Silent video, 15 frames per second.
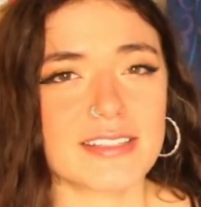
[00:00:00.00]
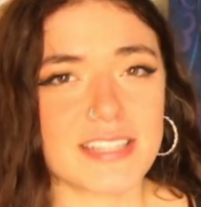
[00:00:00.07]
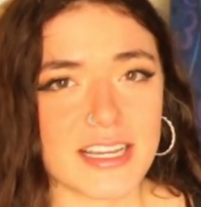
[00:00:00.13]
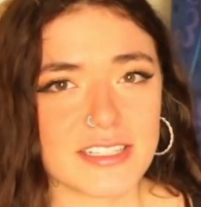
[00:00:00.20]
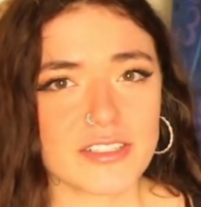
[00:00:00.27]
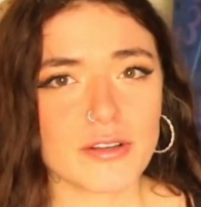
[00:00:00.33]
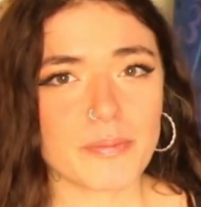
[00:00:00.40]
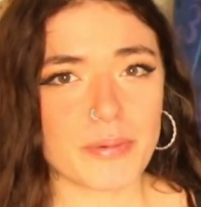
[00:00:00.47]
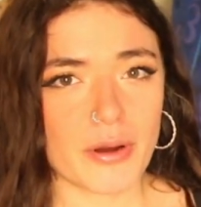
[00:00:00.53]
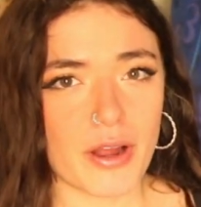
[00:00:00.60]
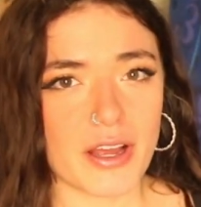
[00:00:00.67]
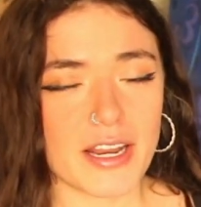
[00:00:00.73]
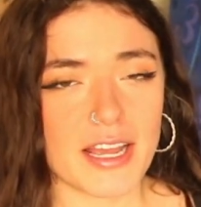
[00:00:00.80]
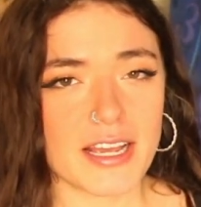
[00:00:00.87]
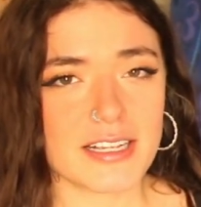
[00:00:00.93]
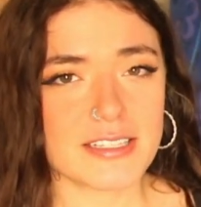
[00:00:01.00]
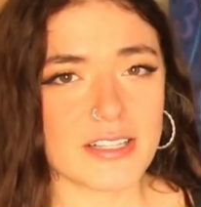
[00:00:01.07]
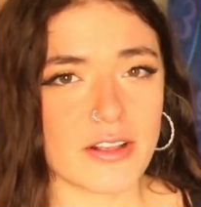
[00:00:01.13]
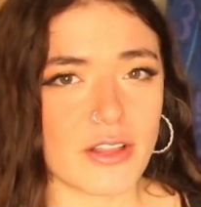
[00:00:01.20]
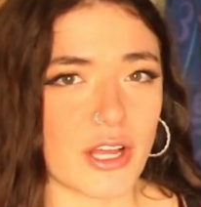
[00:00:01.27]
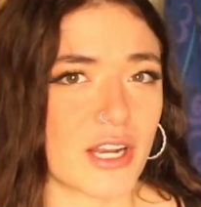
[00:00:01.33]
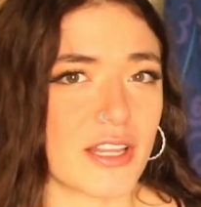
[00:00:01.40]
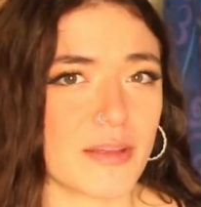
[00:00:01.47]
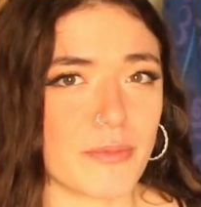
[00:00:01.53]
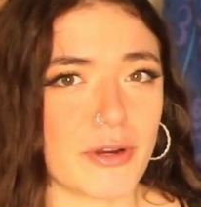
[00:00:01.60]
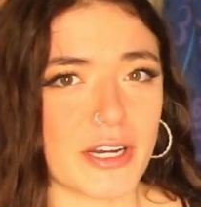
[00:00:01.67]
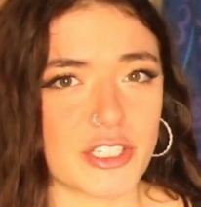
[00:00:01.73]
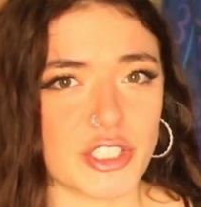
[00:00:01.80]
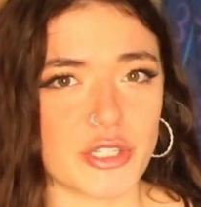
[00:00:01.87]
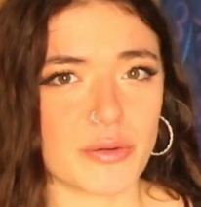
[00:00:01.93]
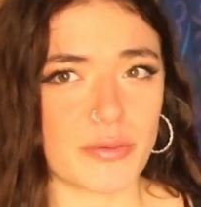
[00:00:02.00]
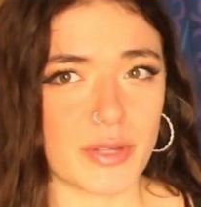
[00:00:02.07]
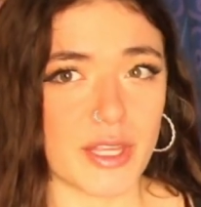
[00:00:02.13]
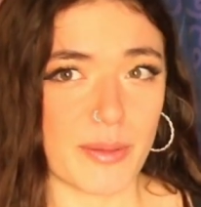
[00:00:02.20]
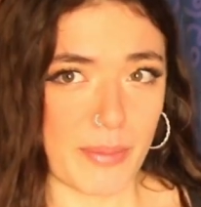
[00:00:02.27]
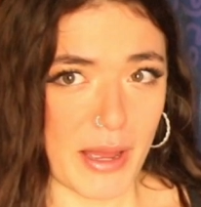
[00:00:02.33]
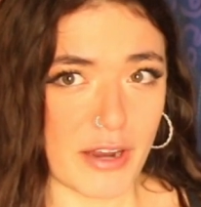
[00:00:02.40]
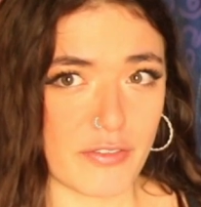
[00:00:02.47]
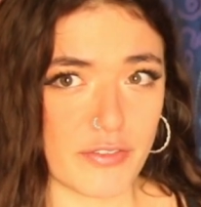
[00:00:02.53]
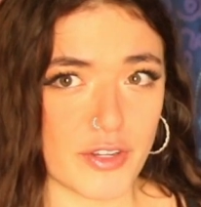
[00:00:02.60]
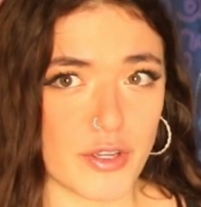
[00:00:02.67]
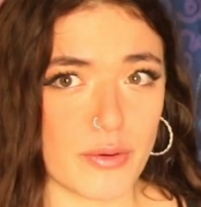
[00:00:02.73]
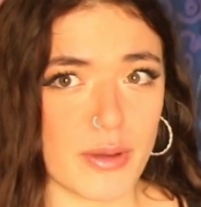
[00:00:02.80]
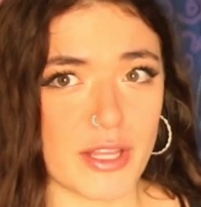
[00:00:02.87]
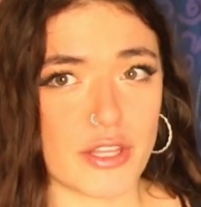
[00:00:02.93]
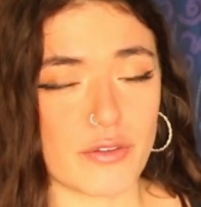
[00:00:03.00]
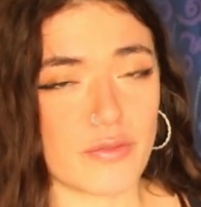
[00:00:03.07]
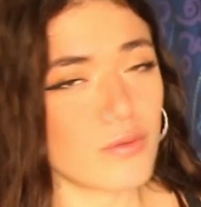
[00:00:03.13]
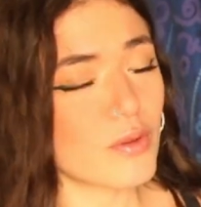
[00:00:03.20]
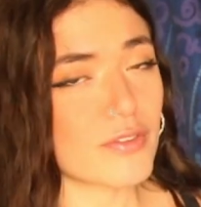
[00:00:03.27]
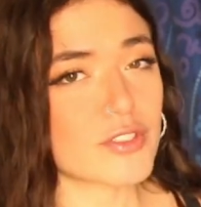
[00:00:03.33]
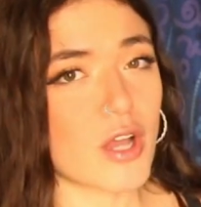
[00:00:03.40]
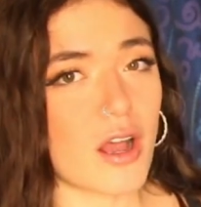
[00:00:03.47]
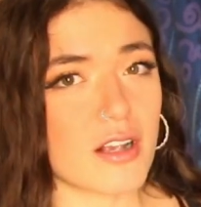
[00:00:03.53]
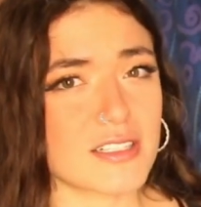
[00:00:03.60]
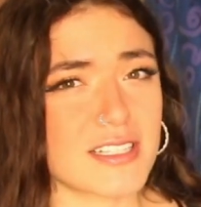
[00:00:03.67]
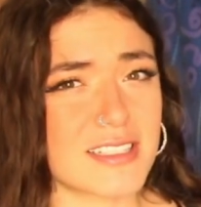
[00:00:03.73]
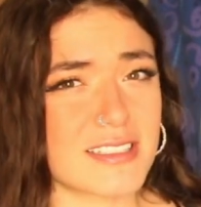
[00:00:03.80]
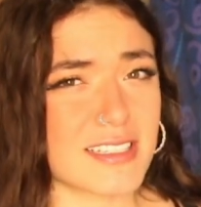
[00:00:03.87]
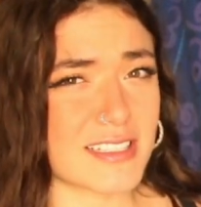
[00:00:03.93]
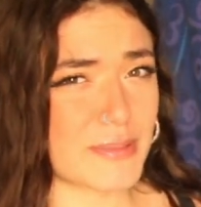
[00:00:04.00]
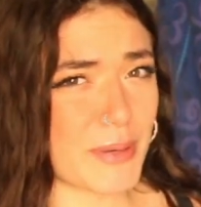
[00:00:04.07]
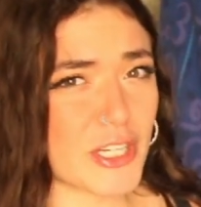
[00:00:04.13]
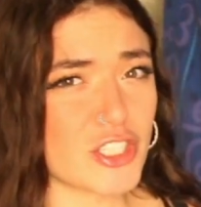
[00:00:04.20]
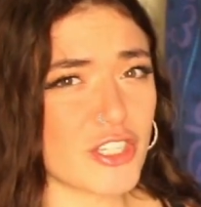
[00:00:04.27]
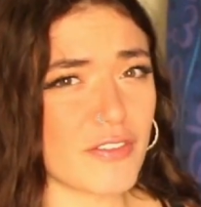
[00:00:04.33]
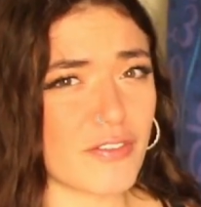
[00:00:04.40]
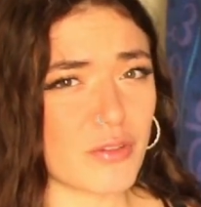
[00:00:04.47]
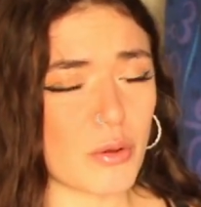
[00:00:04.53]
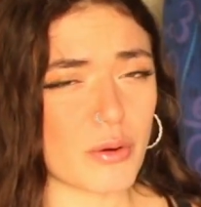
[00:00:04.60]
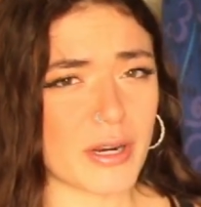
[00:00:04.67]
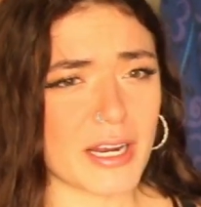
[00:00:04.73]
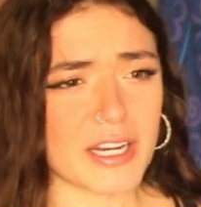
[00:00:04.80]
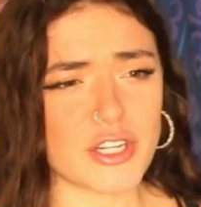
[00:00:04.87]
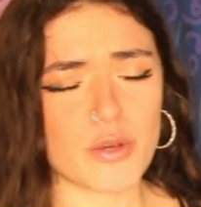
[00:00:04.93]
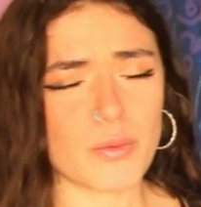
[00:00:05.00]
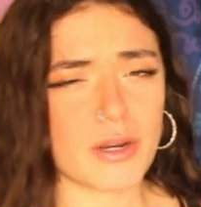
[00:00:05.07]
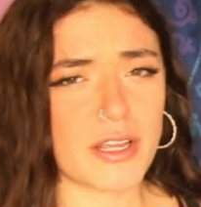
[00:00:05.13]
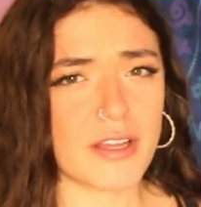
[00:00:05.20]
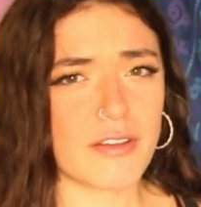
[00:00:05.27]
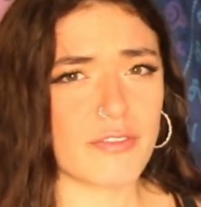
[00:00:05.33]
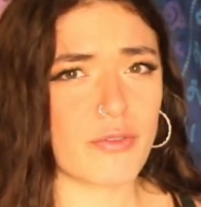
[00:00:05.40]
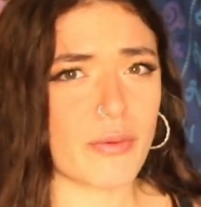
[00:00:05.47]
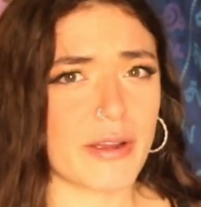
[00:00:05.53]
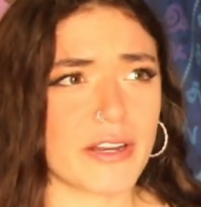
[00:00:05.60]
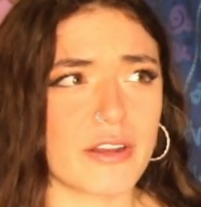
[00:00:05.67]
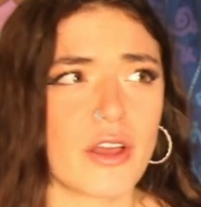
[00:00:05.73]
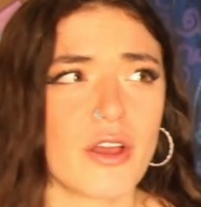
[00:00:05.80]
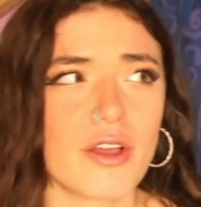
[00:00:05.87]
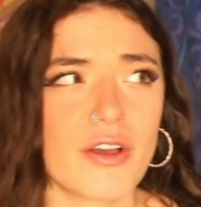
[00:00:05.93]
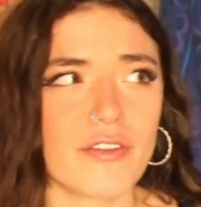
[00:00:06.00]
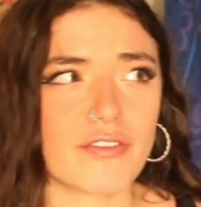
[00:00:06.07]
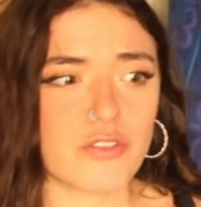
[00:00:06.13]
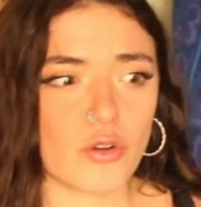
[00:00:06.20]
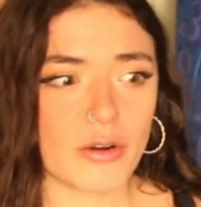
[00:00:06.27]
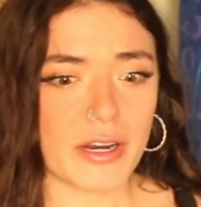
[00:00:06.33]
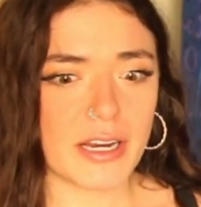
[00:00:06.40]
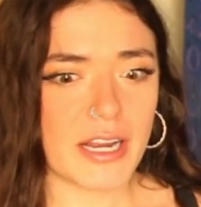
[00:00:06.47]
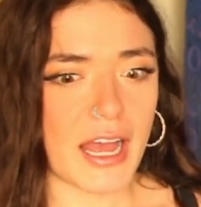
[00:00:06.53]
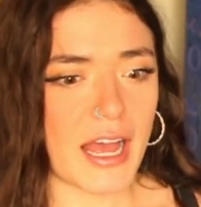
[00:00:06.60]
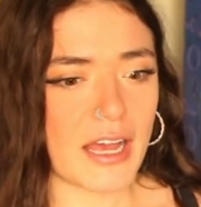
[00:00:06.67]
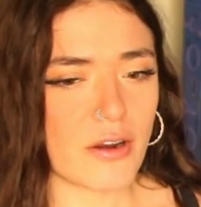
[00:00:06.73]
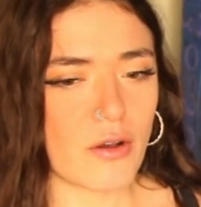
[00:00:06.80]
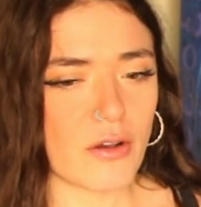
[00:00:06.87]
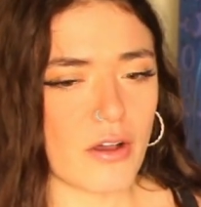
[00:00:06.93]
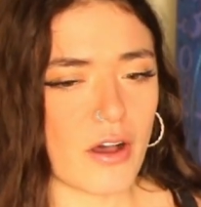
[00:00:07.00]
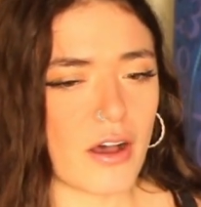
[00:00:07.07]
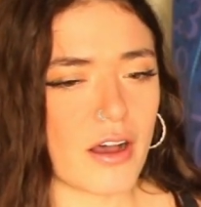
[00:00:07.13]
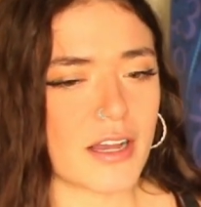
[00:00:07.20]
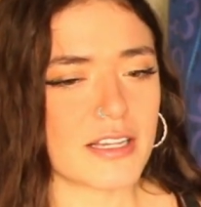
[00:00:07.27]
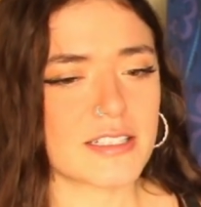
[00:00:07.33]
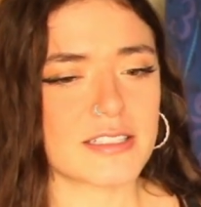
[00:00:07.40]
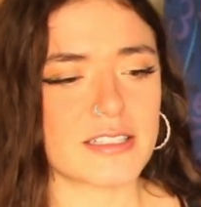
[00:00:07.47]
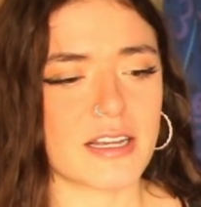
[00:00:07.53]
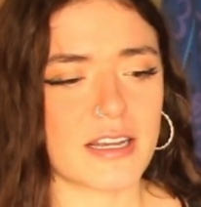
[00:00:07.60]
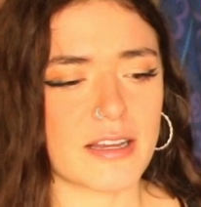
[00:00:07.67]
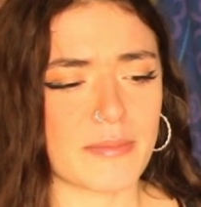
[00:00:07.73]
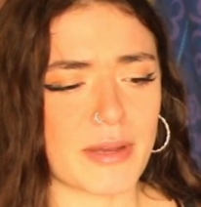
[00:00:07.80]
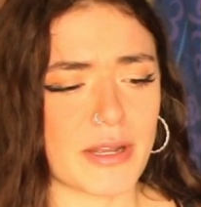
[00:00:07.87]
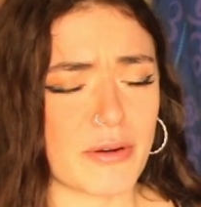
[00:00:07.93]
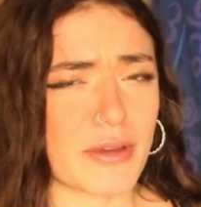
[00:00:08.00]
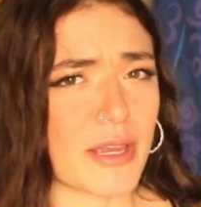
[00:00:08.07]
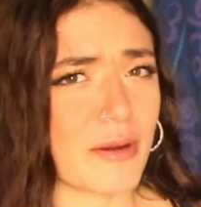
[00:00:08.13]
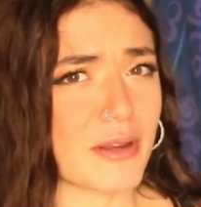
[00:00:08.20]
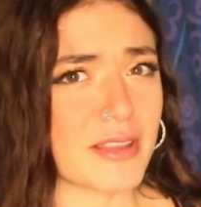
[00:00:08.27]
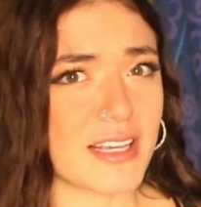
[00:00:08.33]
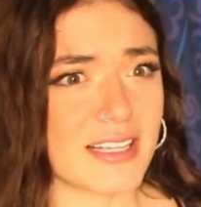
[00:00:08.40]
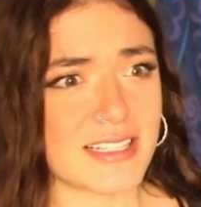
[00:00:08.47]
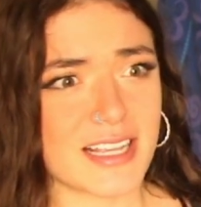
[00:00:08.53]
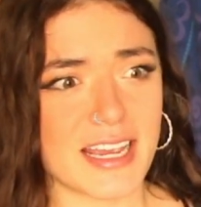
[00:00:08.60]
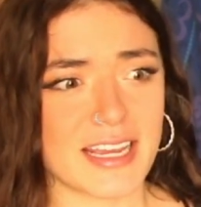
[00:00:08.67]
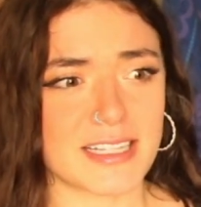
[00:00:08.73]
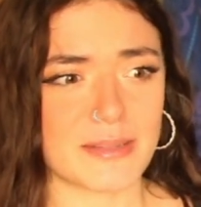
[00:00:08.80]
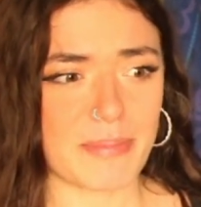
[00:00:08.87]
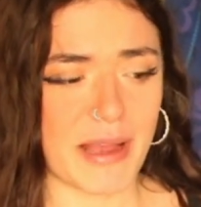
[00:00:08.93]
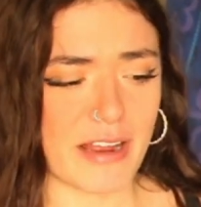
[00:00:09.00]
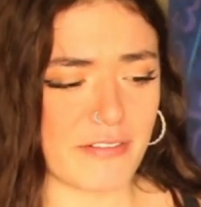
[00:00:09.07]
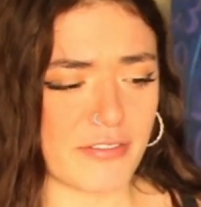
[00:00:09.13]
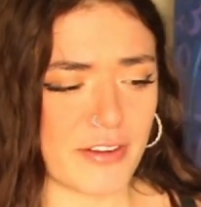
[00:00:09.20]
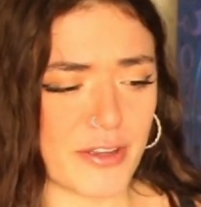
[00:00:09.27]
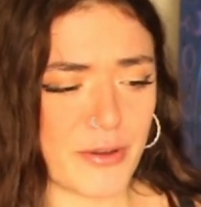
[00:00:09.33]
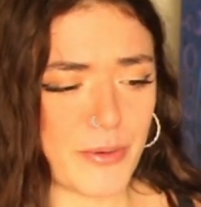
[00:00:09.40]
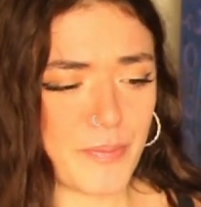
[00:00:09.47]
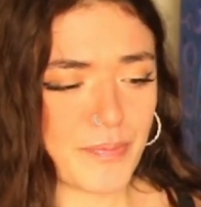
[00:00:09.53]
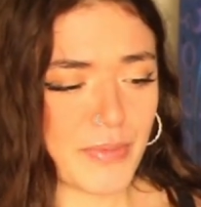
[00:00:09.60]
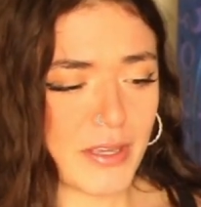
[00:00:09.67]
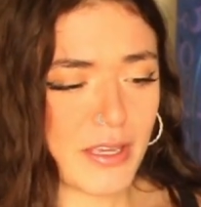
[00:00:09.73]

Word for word: dental products, a lot of them are actually really bad for you, and they're full of toxins, especially fluoride. You want to avoid fluoride at all costs. um, I don't care what they say, it's bad for you.